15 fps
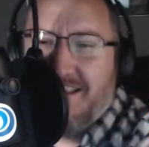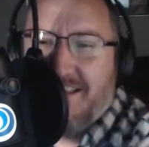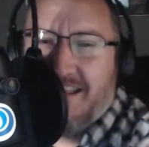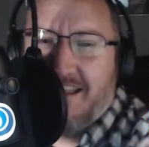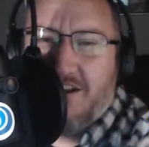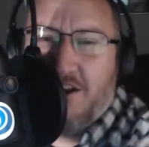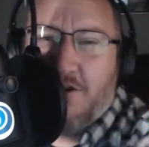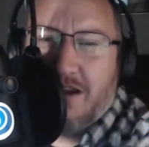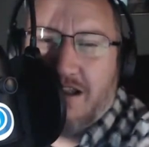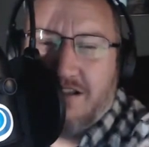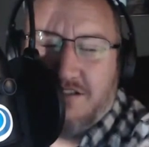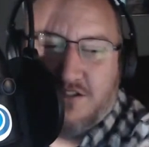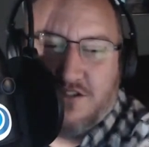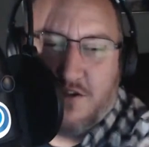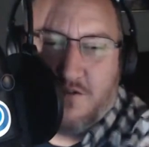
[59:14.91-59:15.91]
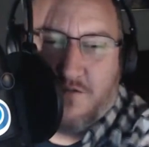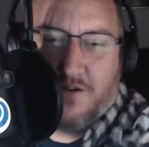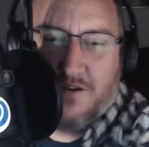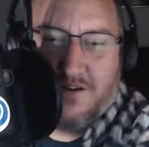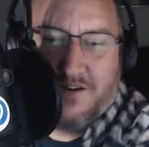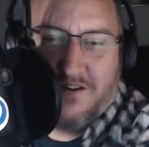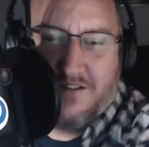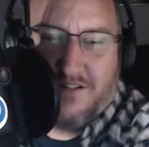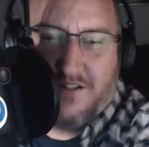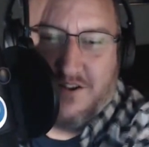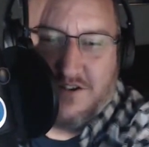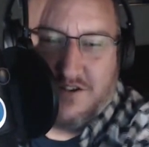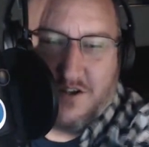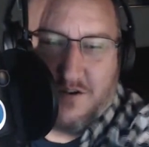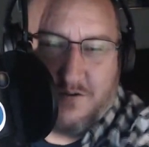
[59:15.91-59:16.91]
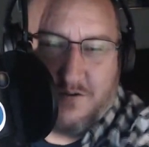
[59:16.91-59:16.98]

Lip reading: You know what else is over? This show.